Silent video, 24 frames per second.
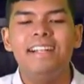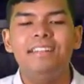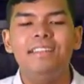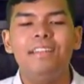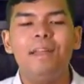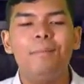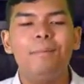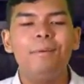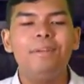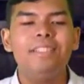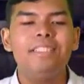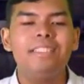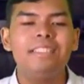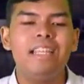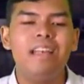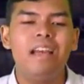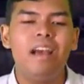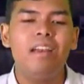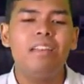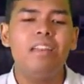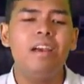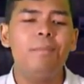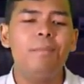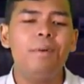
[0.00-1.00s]
Number,
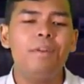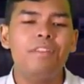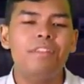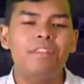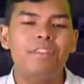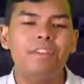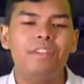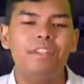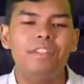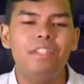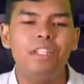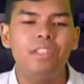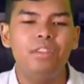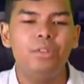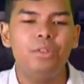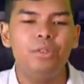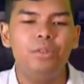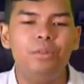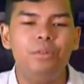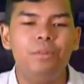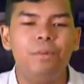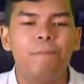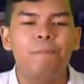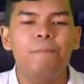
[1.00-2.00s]
number
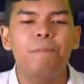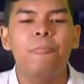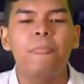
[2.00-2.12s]
thirty-two.